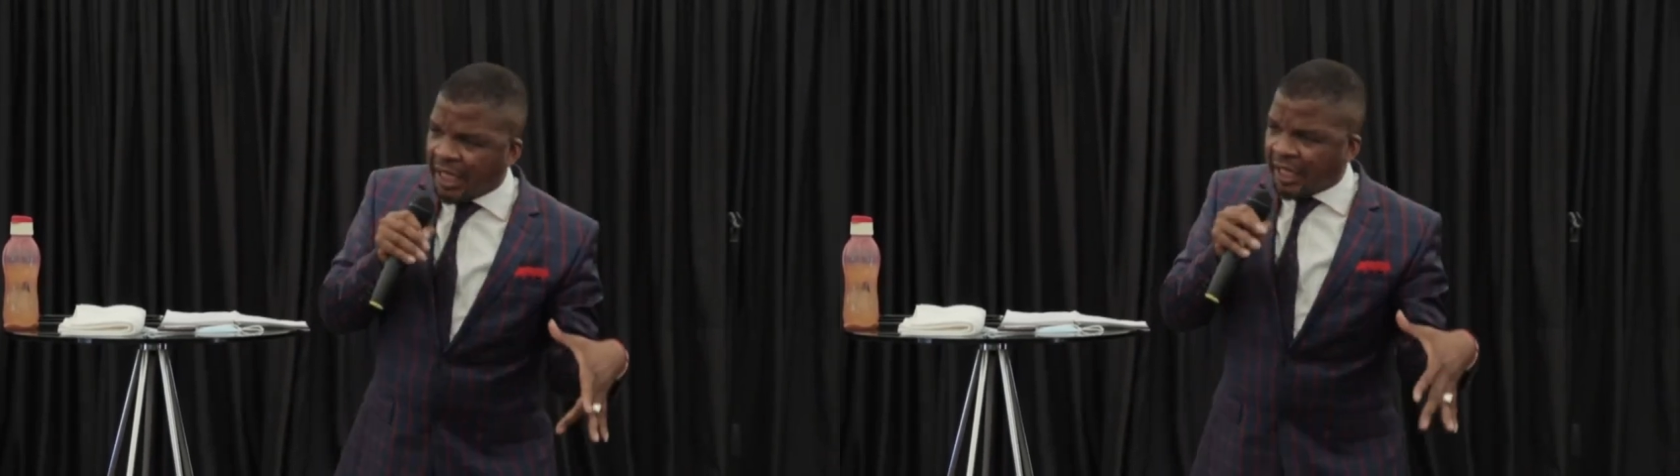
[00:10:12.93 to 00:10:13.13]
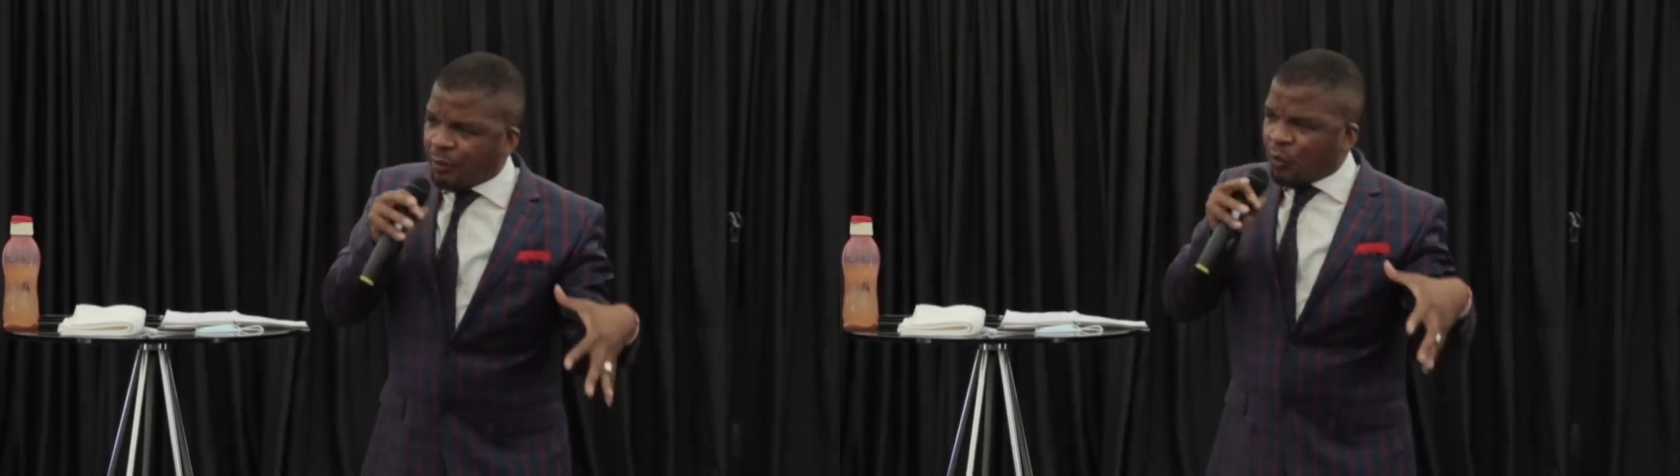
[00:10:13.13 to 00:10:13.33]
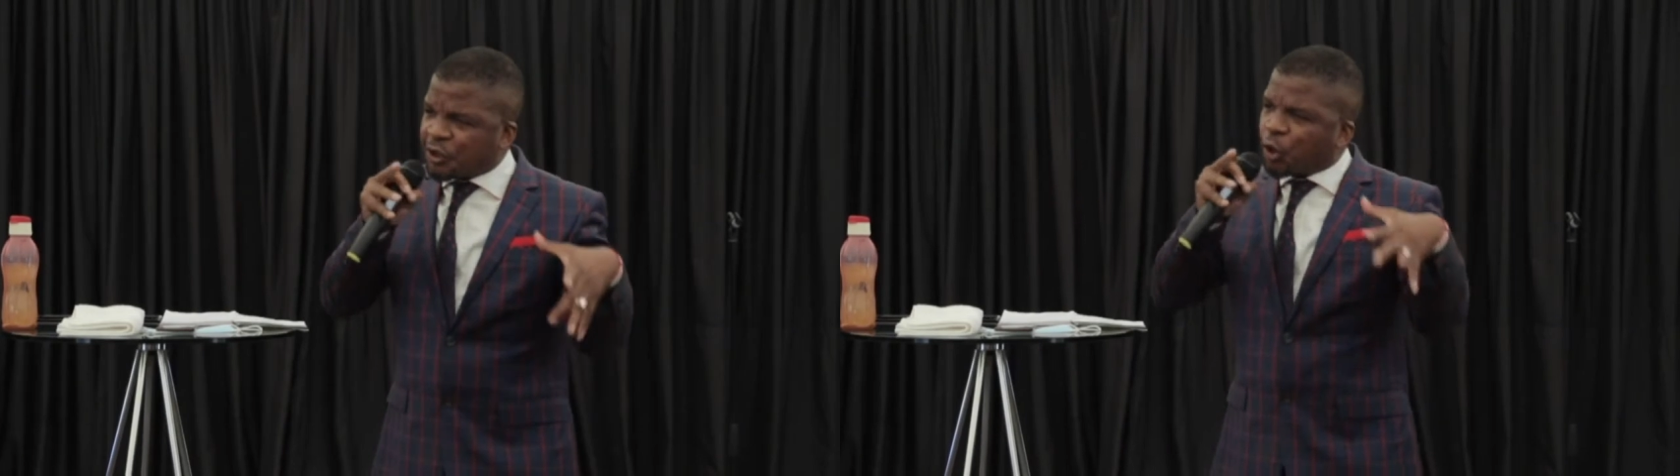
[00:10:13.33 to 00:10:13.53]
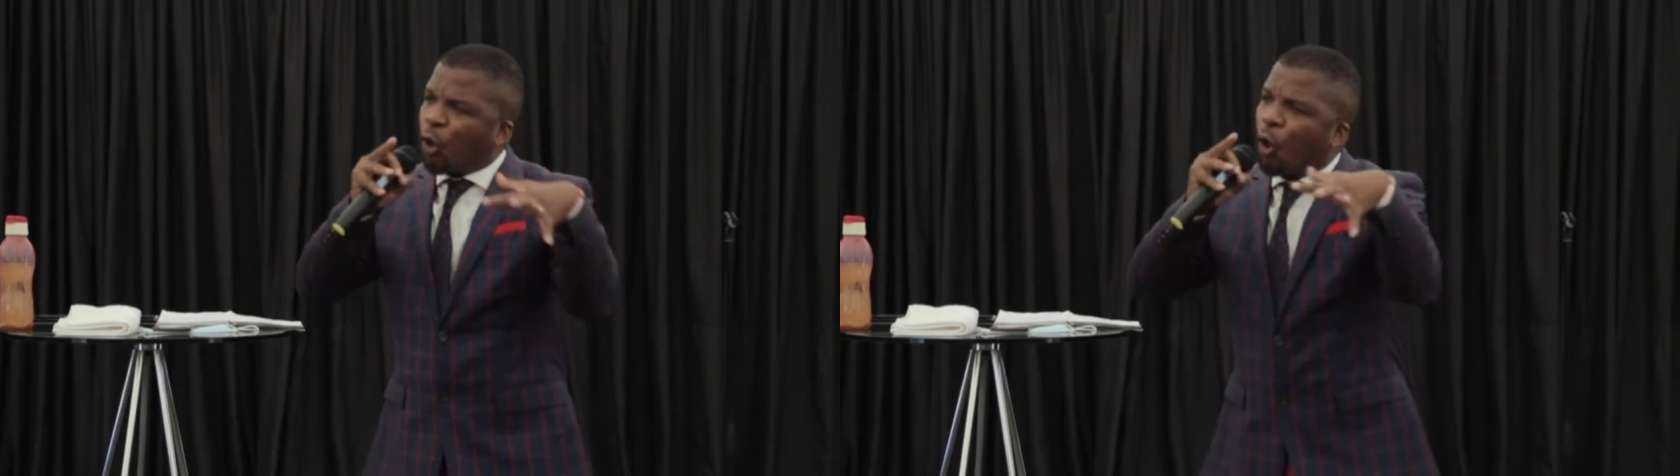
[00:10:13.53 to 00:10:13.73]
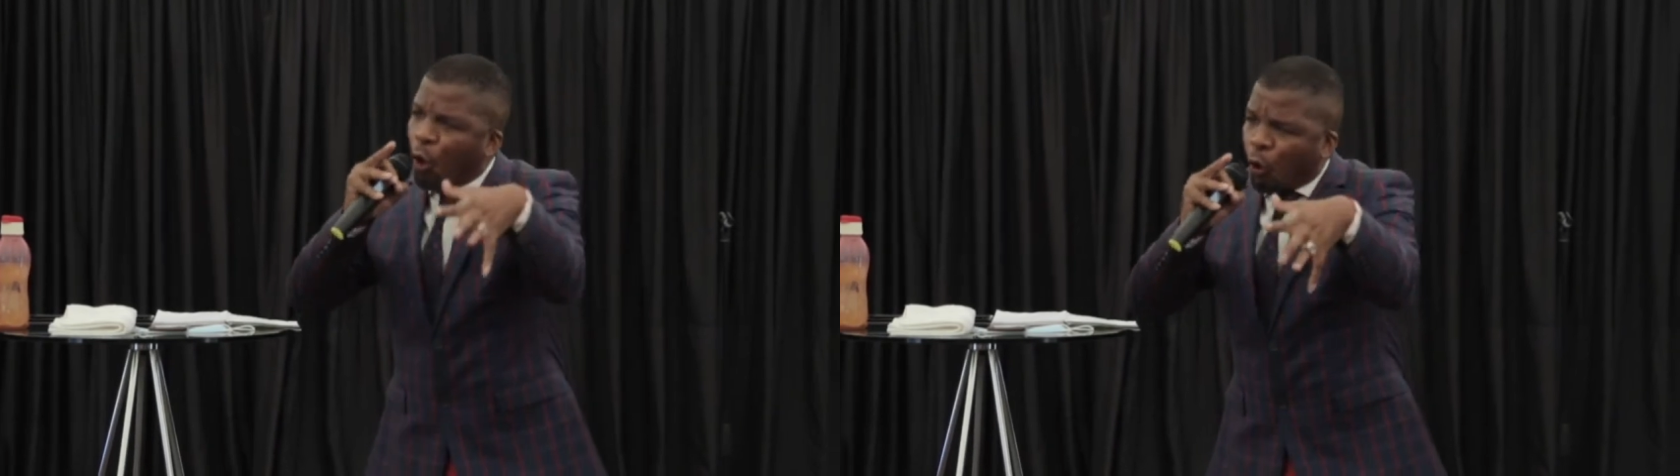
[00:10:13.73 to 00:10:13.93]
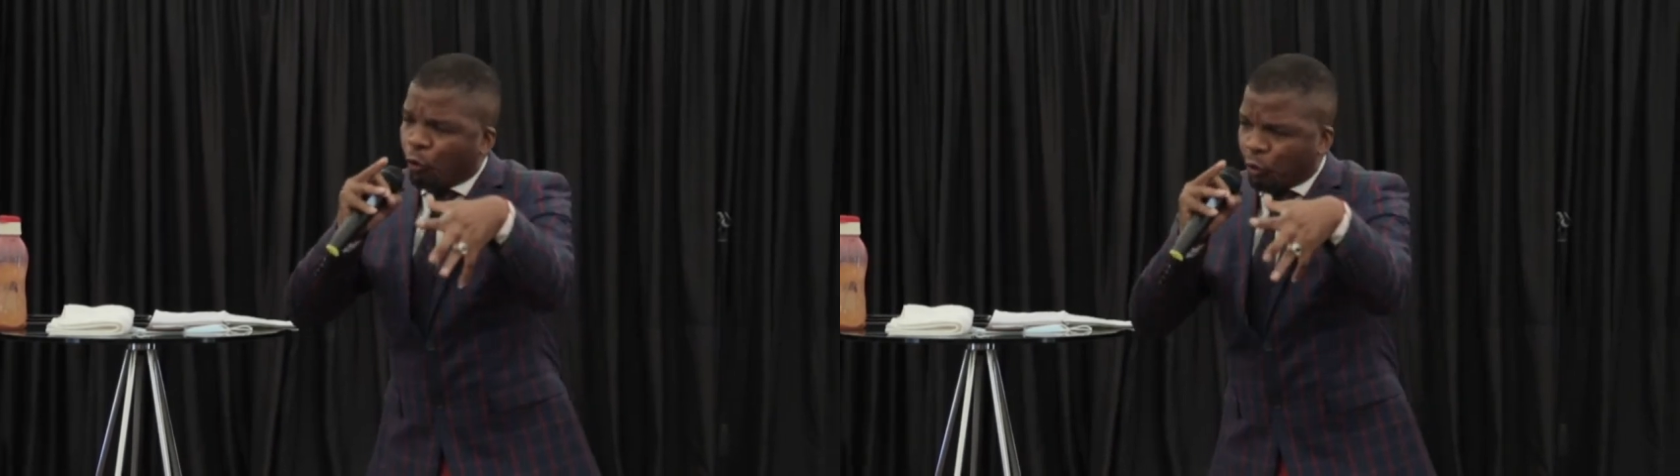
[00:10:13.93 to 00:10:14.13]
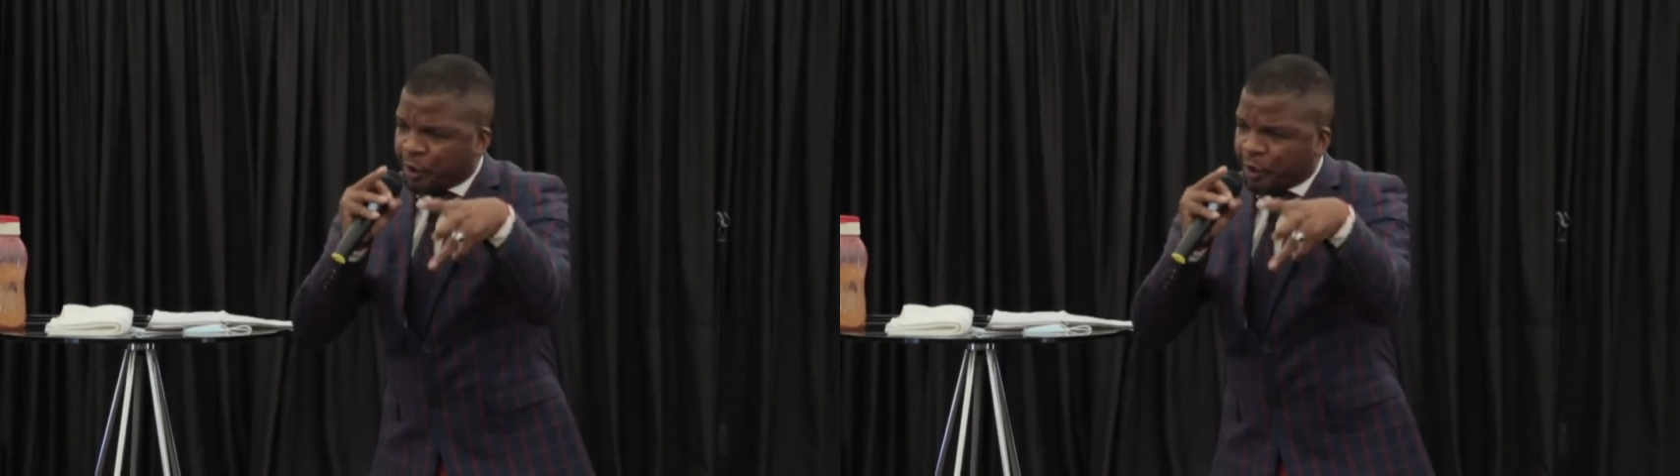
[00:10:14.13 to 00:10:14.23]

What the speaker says: and with all